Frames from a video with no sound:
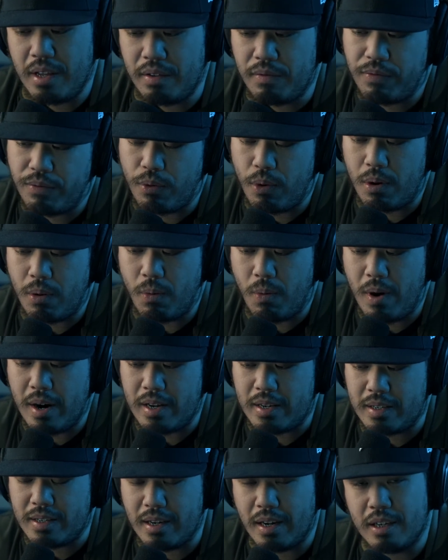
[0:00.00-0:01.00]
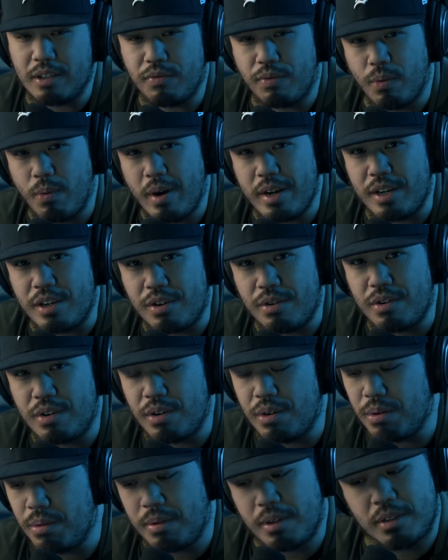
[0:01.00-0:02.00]
for what it does, for what you
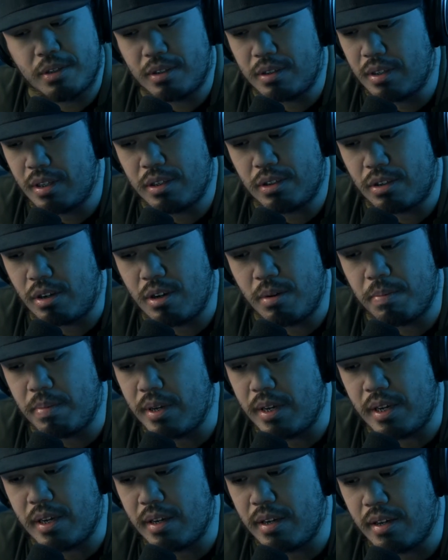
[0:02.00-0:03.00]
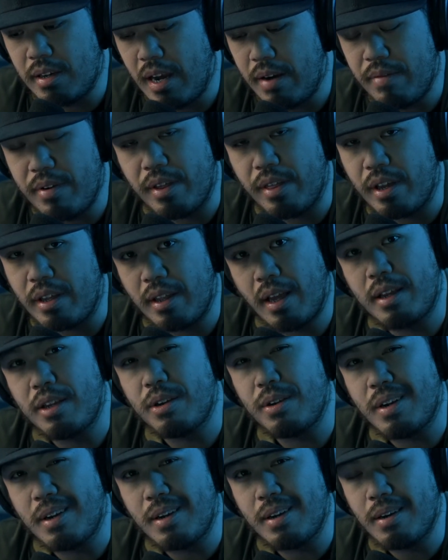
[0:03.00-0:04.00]
do, this could be everything that
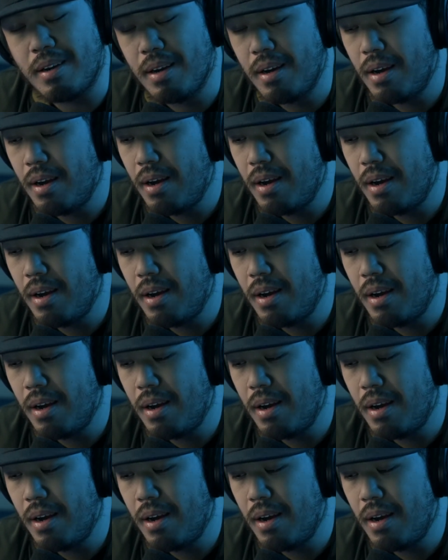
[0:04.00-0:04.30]
you need.